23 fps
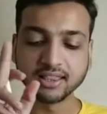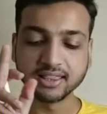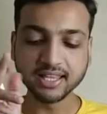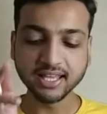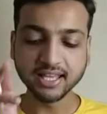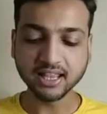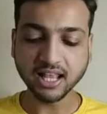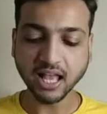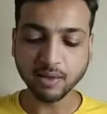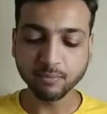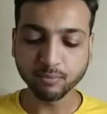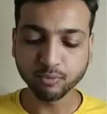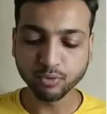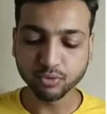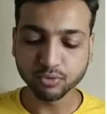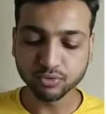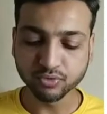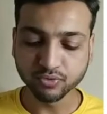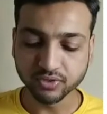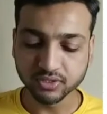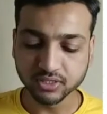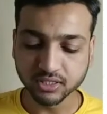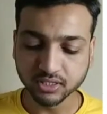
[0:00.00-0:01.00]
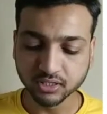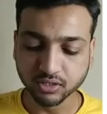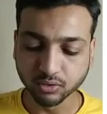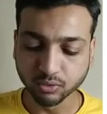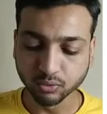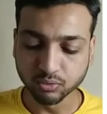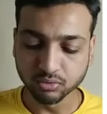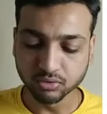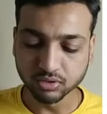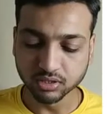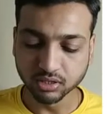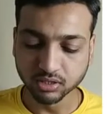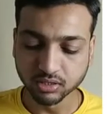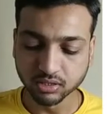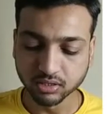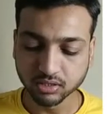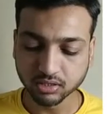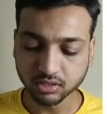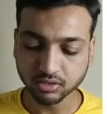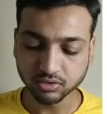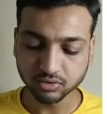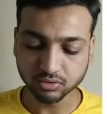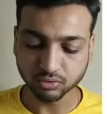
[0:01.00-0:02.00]
Then I'm going to visit the root.
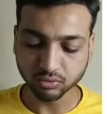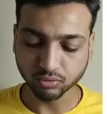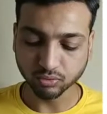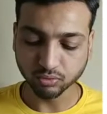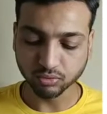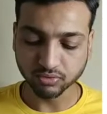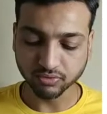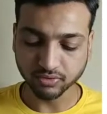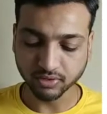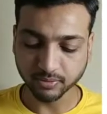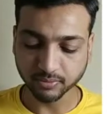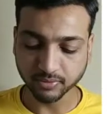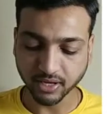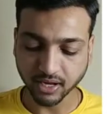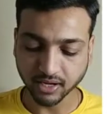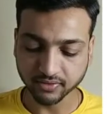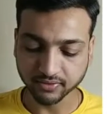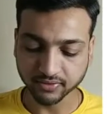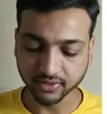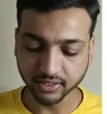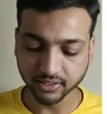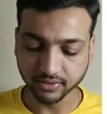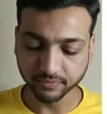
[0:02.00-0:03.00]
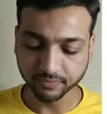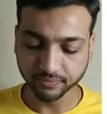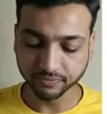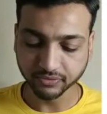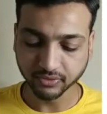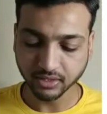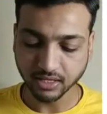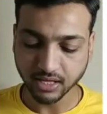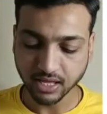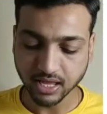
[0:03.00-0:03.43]
So root will be 100.